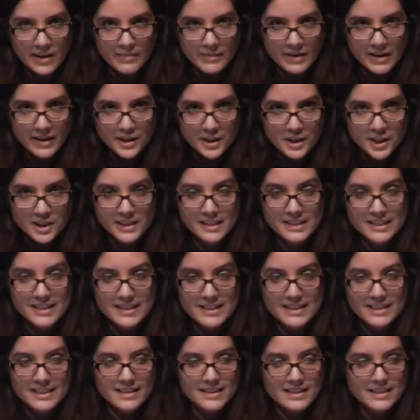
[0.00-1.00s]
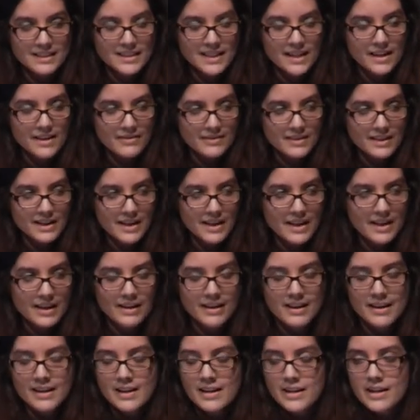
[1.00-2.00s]
much because he said the same
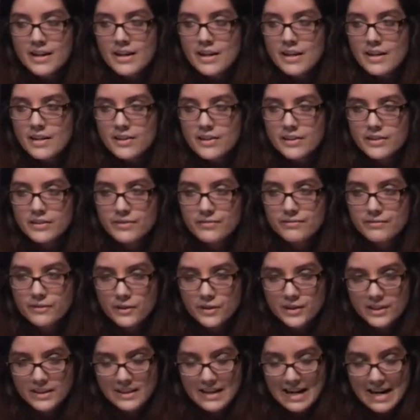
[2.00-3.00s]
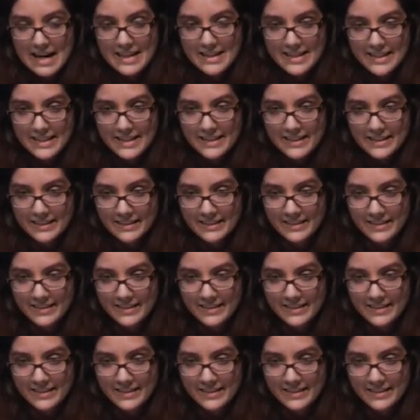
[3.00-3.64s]
thing that the first guy did.